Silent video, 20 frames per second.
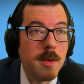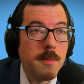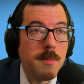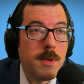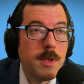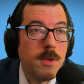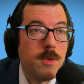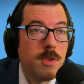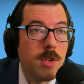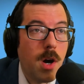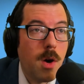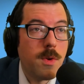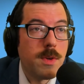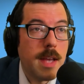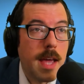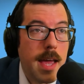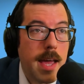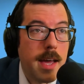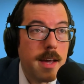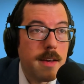You don't
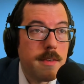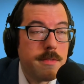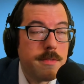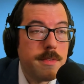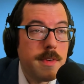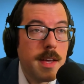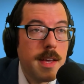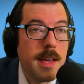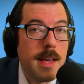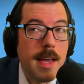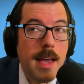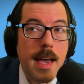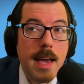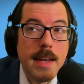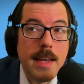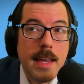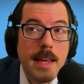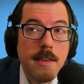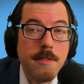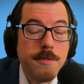have an
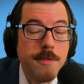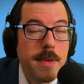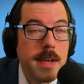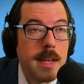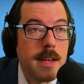infinite